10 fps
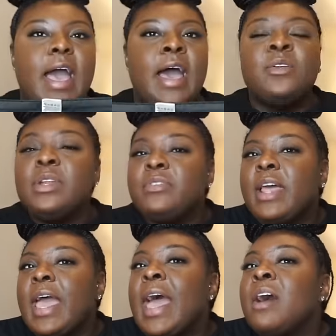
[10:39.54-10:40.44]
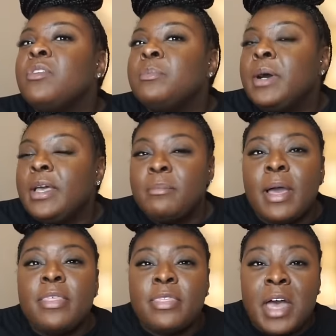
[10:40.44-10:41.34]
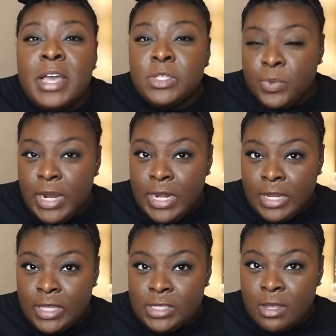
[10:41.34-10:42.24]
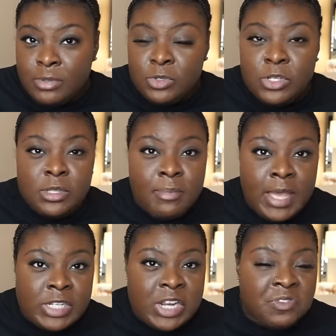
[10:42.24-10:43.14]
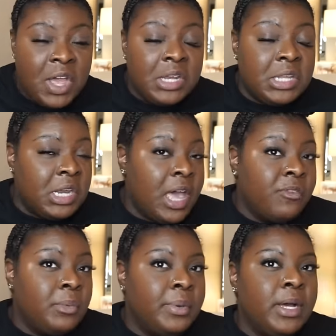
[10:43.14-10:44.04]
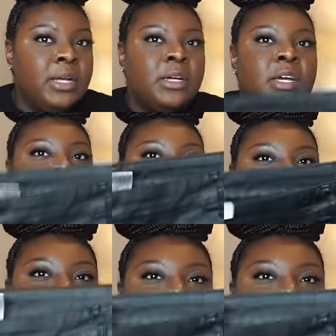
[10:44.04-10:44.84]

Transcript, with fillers: I don't even have a butt and my thighs were eating this up. So just imagine if I did have a butt. So if